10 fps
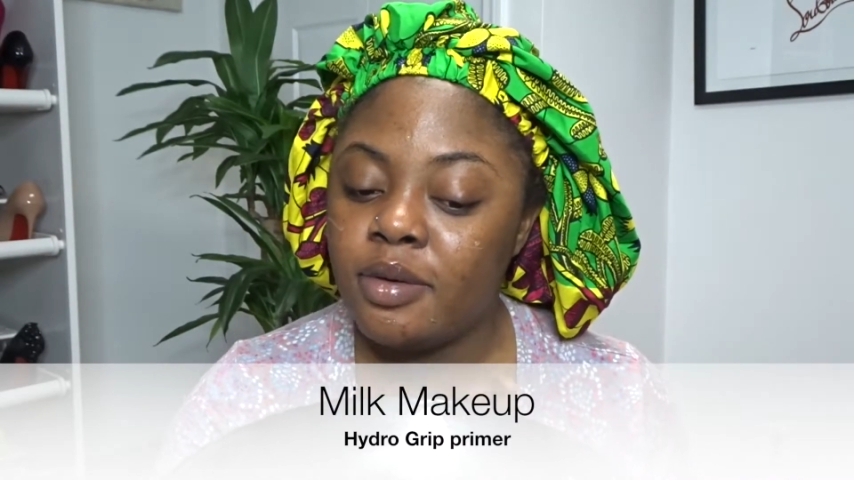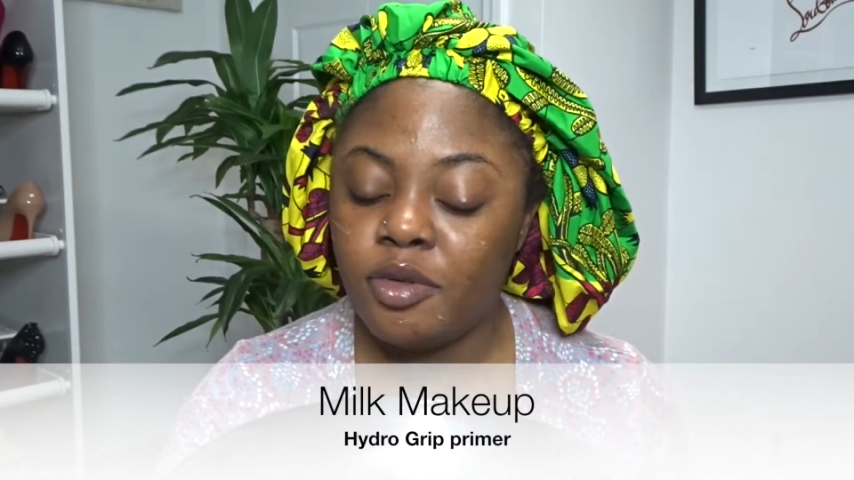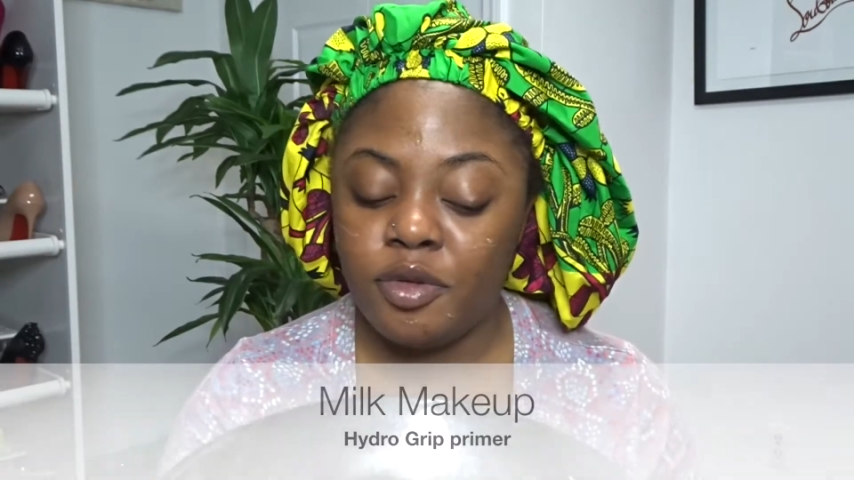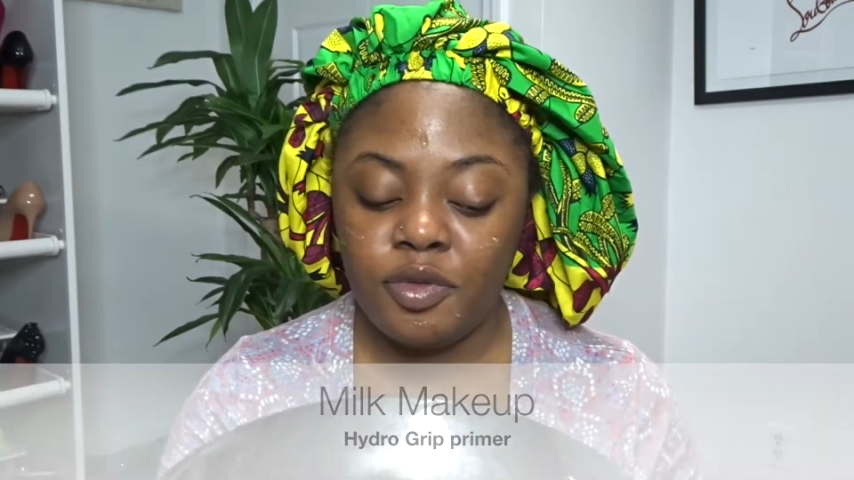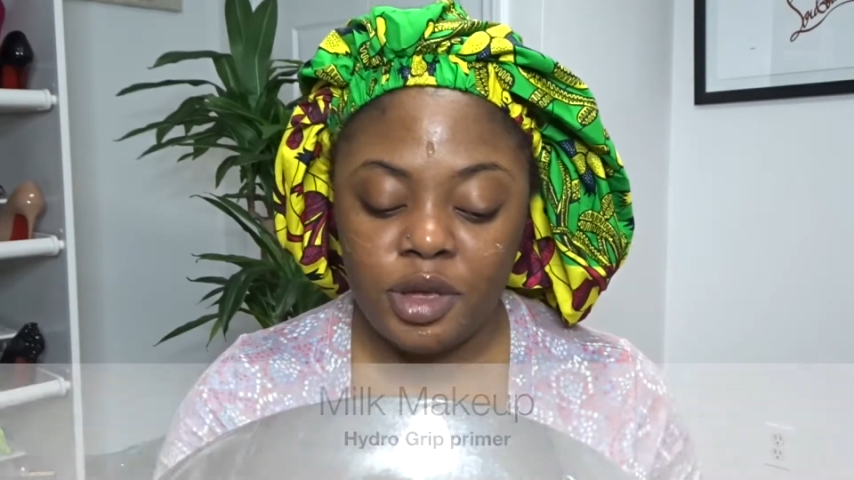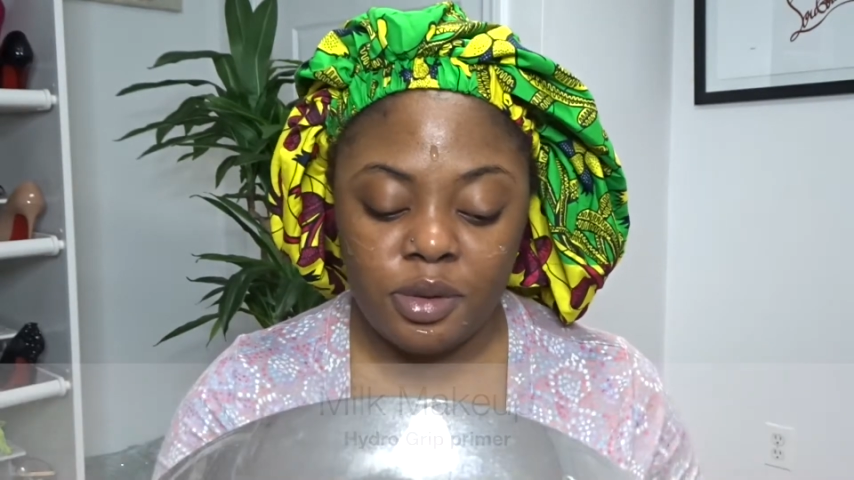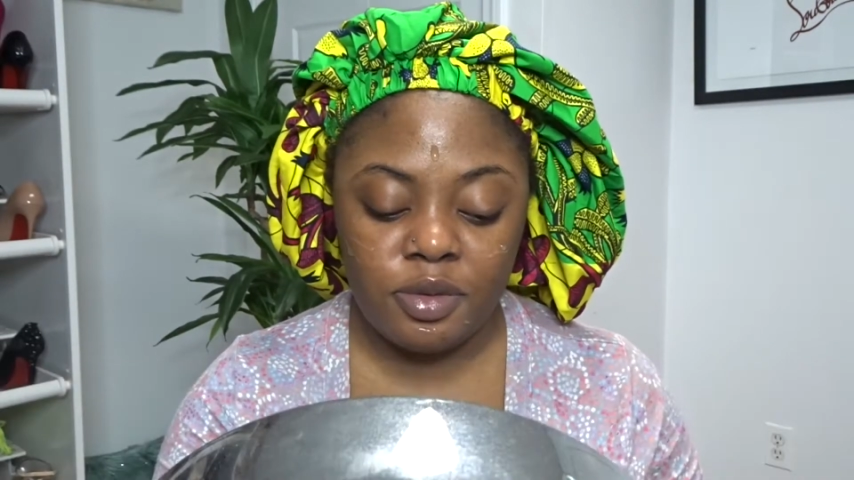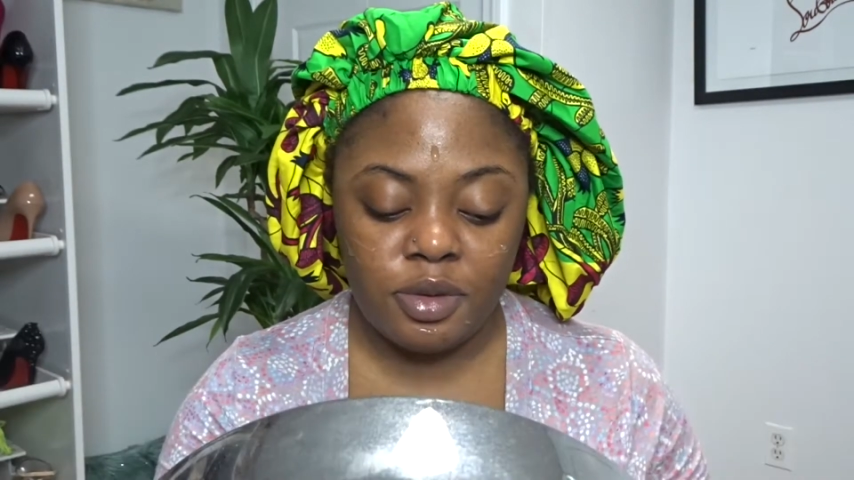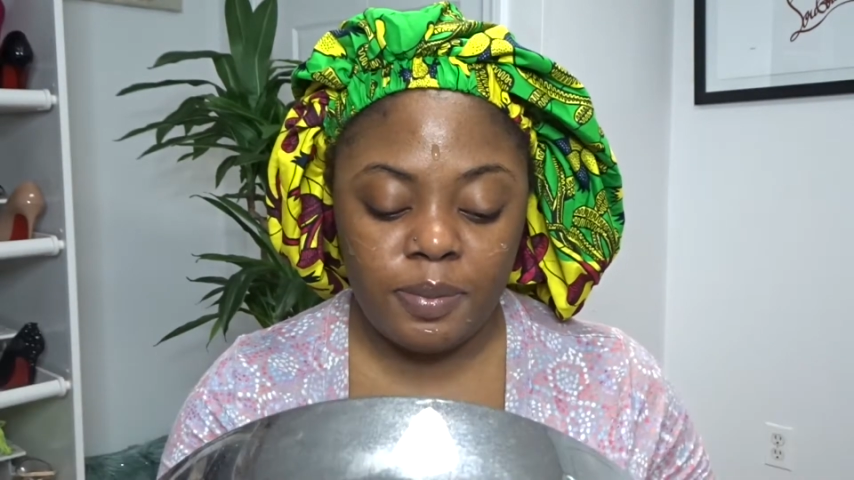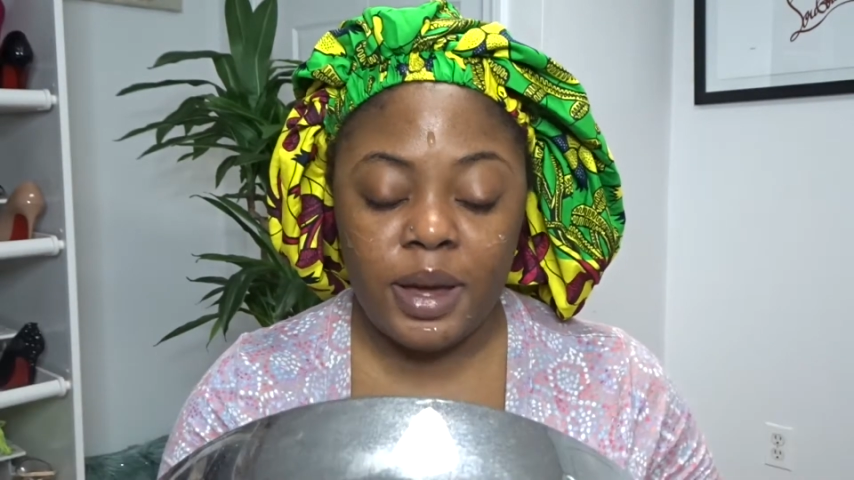
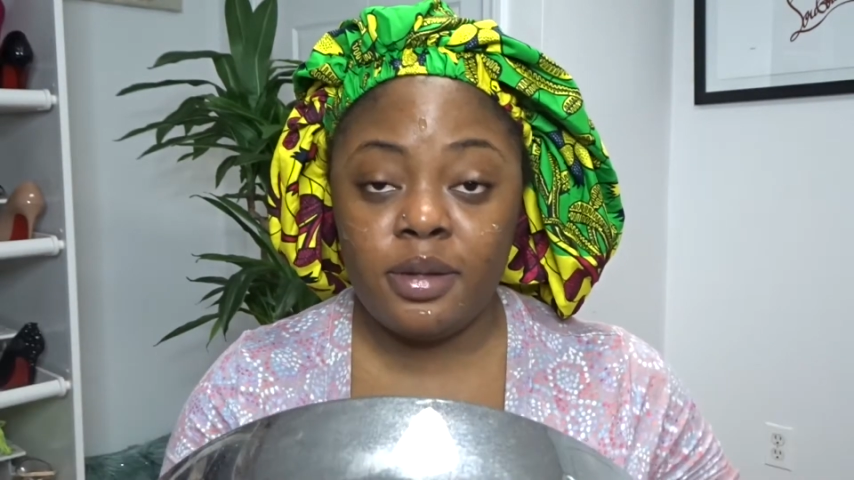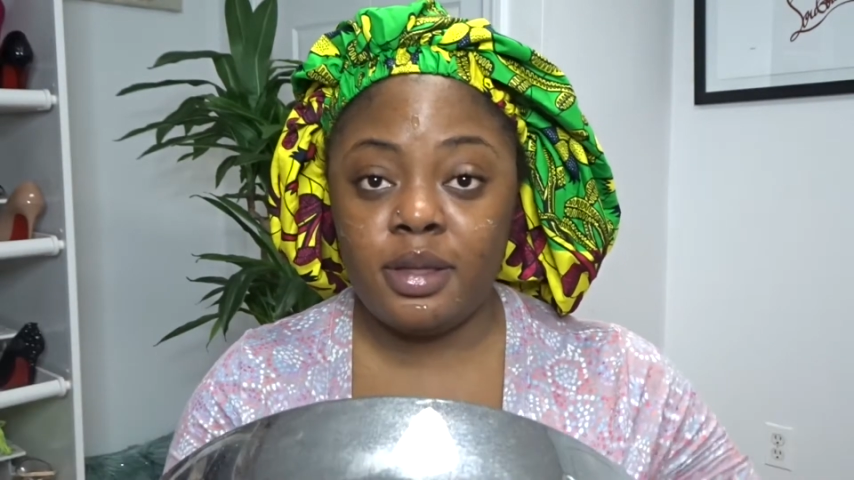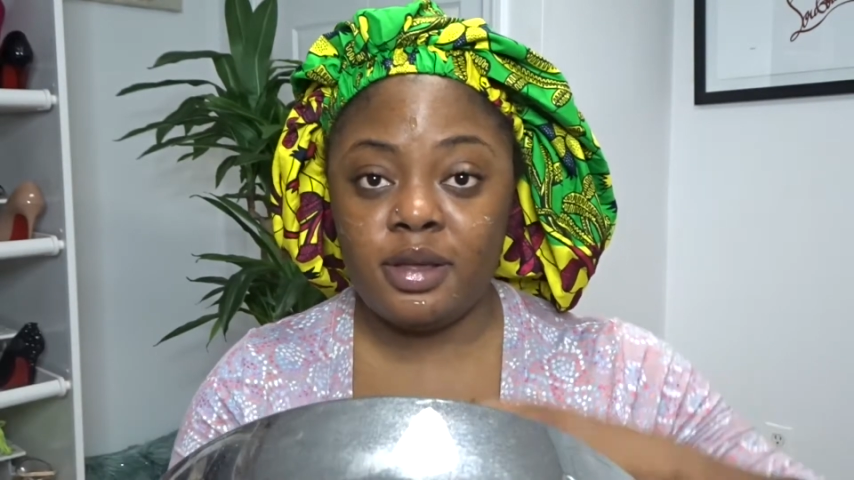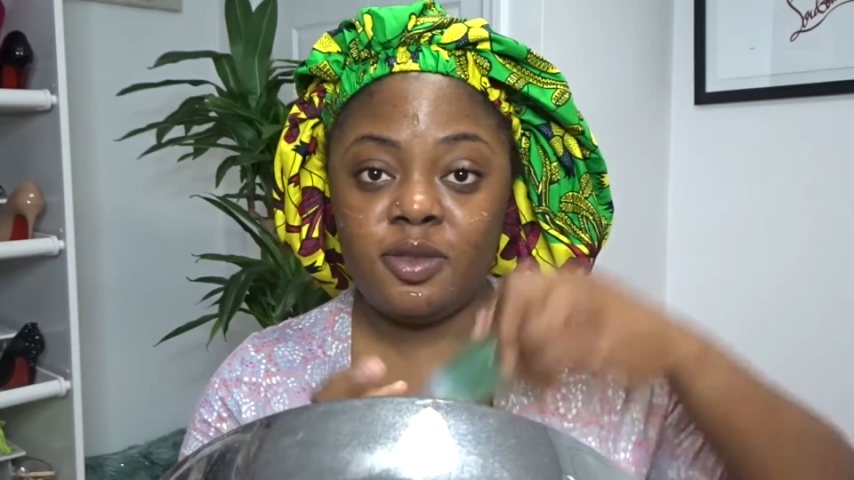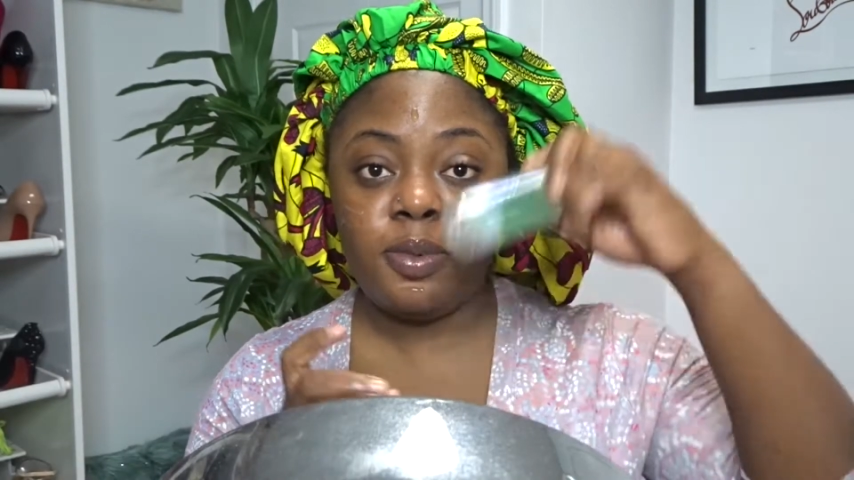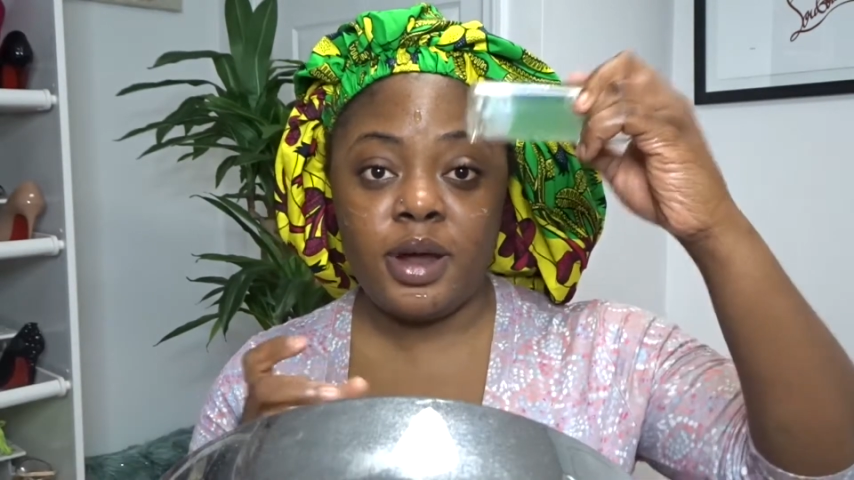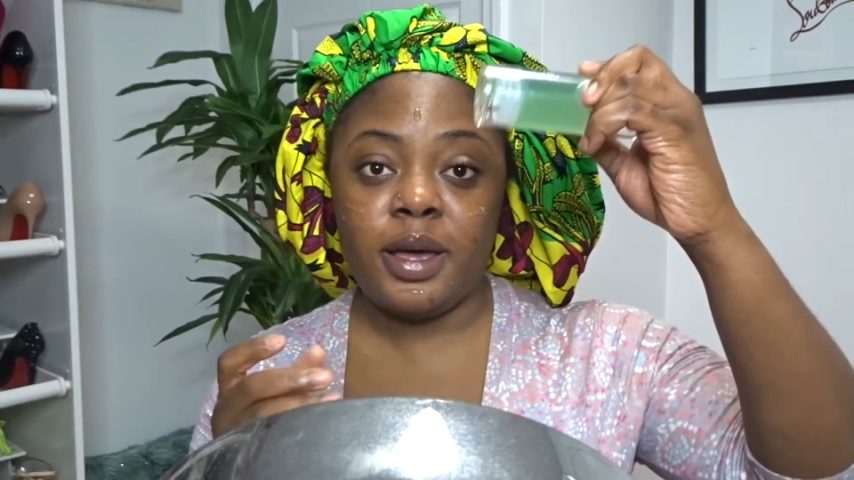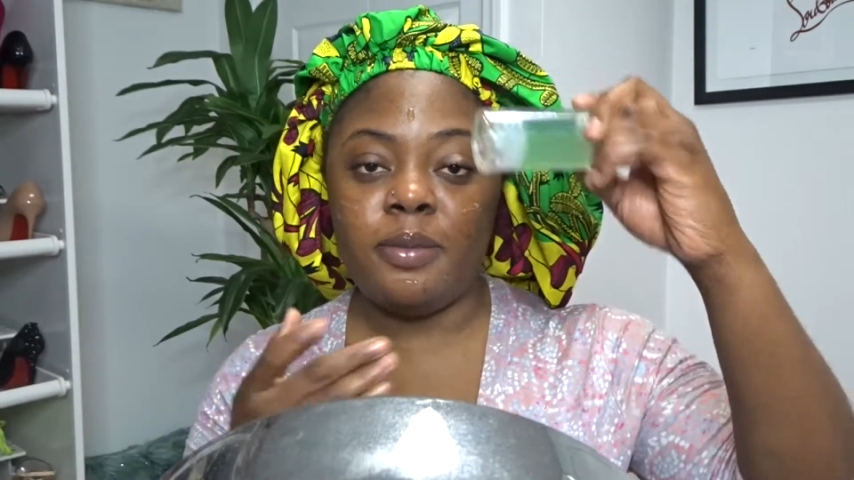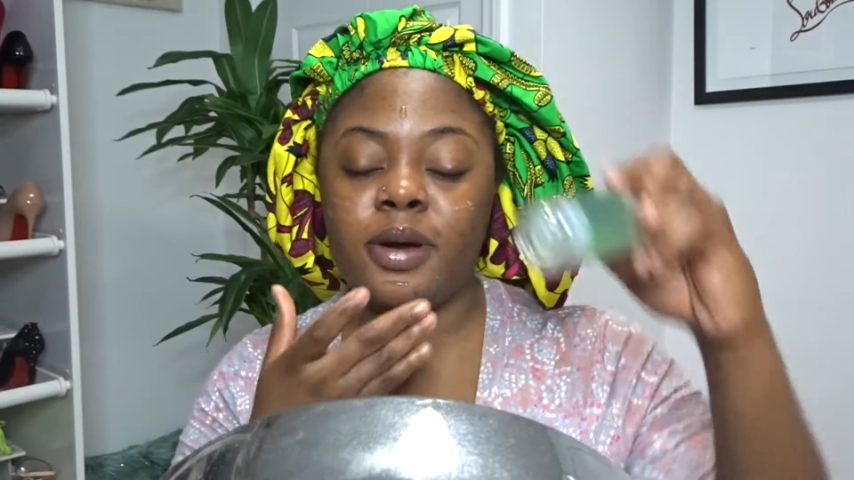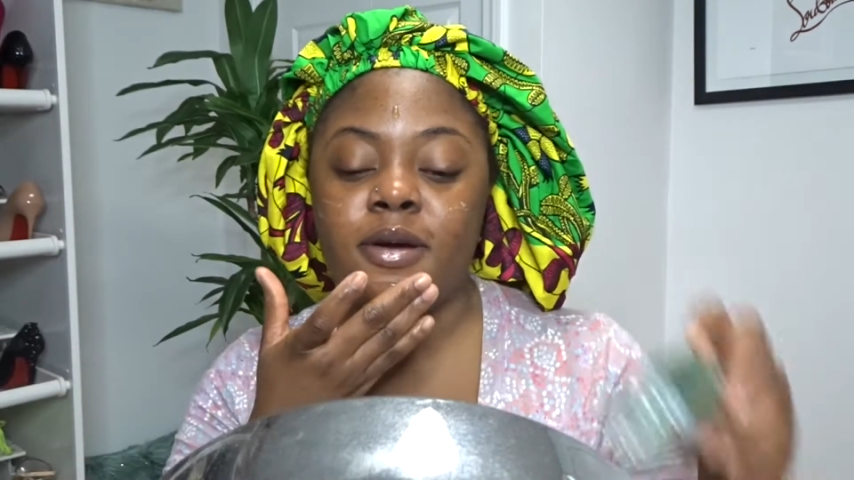reviews about this
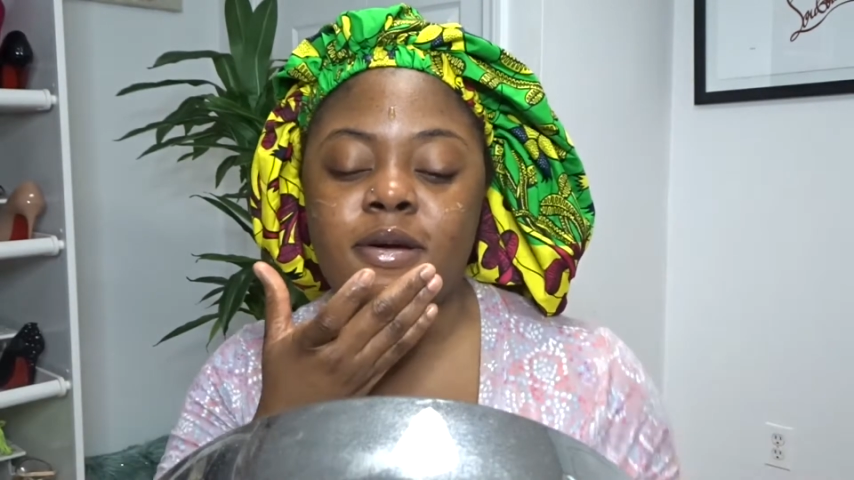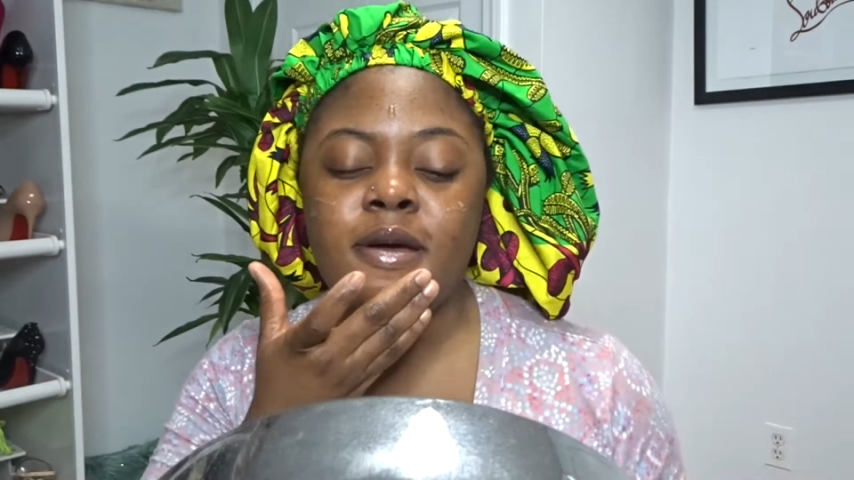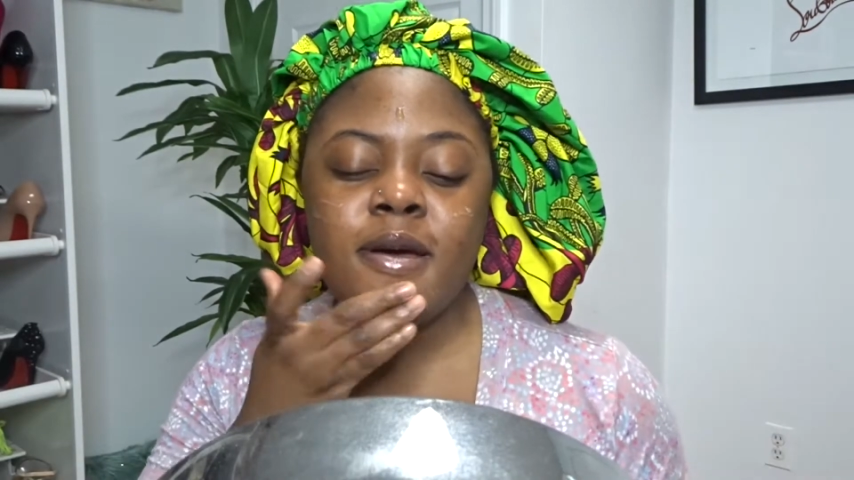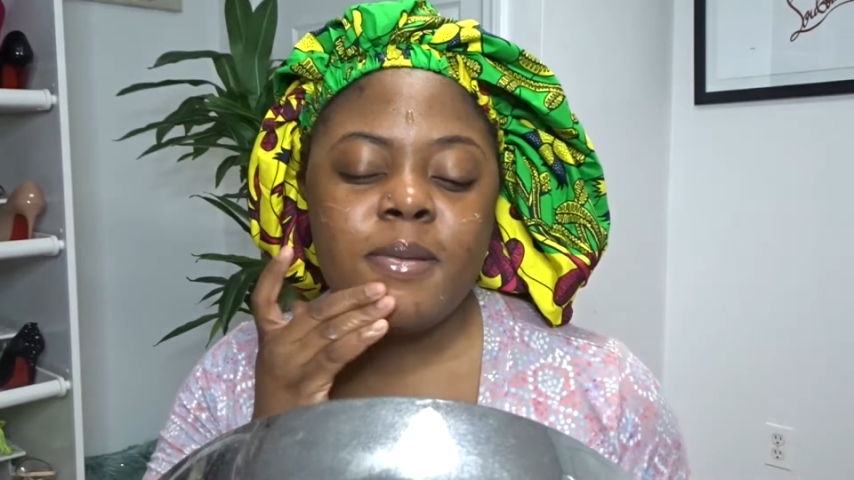primer,